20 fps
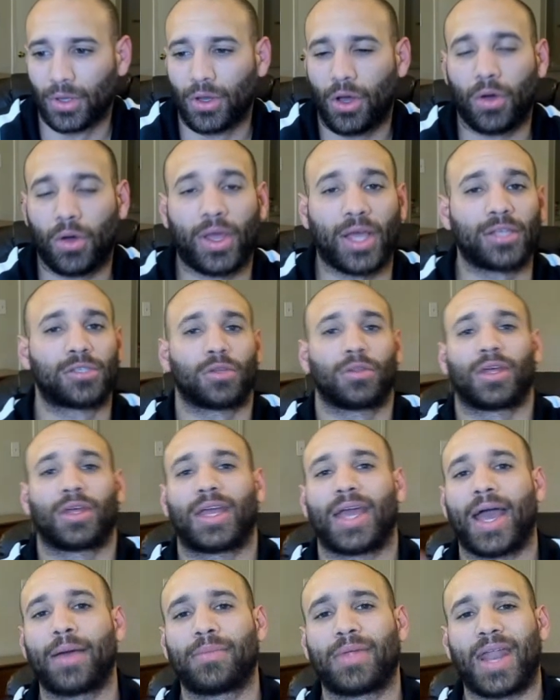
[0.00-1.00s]
Okay, so the
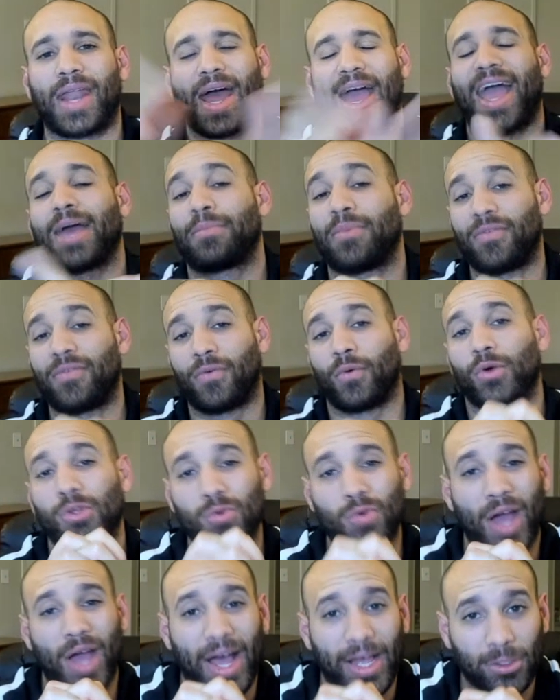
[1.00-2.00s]
game that I have before
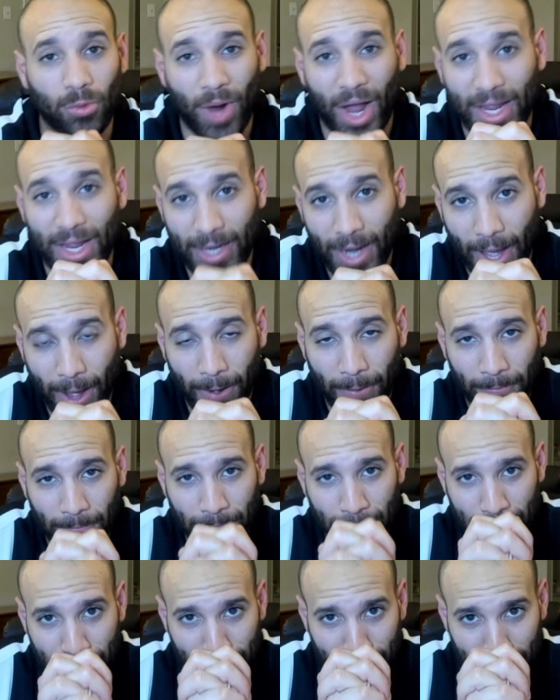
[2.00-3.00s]
you guys right now
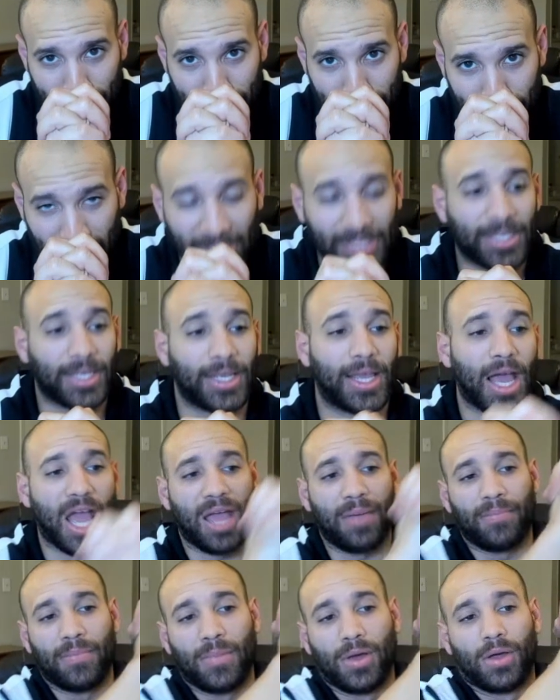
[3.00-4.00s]
is a
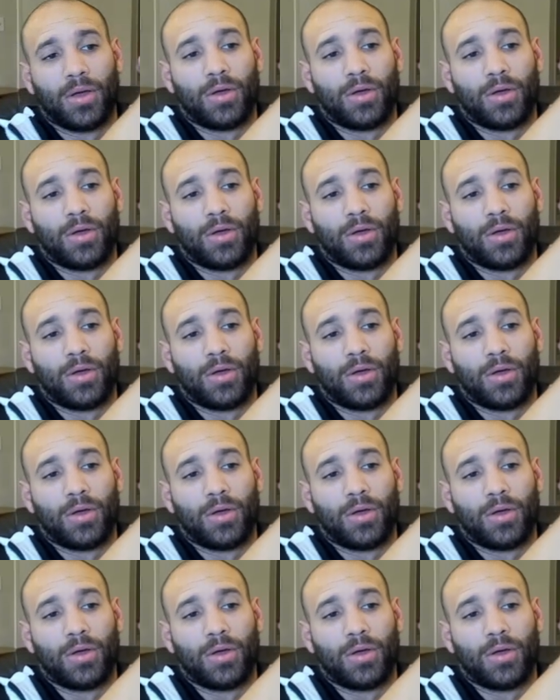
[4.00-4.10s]
game